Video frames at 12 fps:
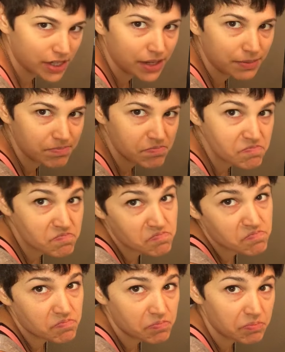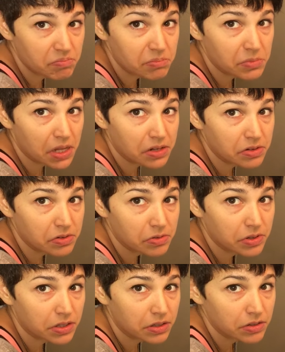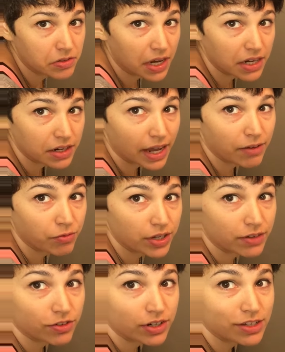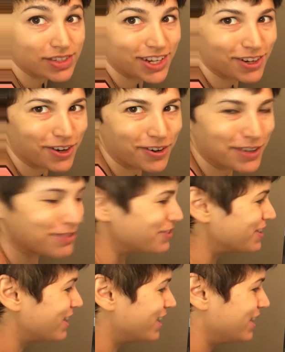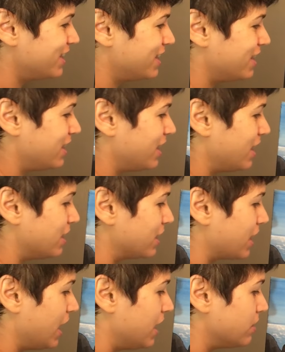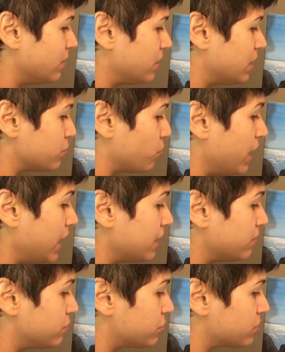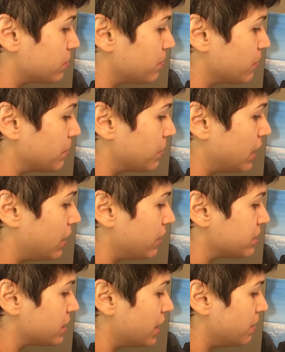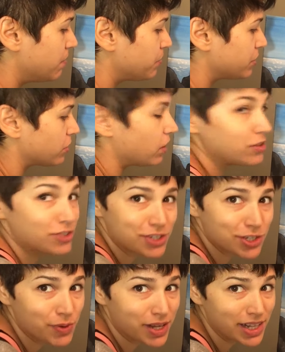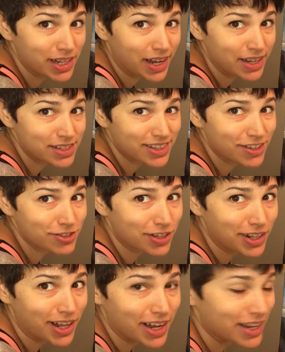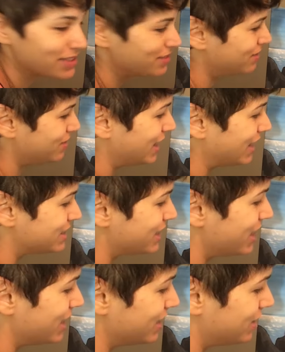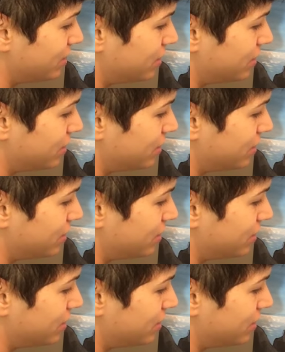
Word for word: it, then you you kind of have whatever it is that you're going for. And again, these waves, remember how I said? They're all just squiggly lines and there's a lot. That's it.